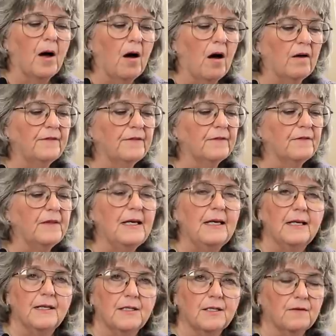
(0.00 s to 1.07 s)
off of the
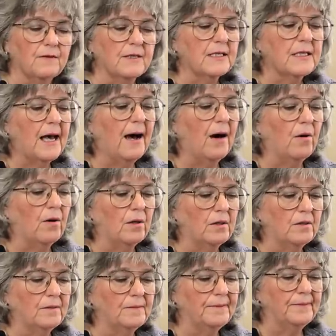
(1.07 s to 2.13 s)
end of the towel.
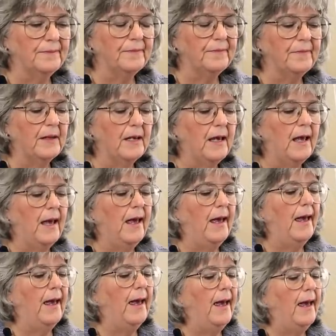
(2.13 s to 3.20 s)

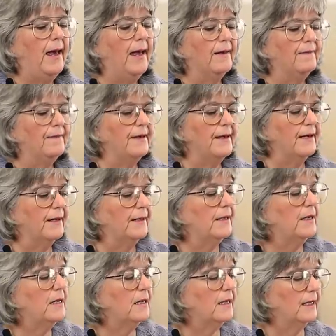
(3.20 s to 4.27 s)
And then
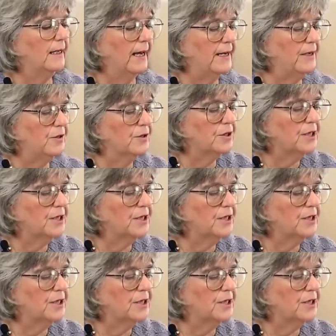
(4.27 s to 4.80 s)
lay your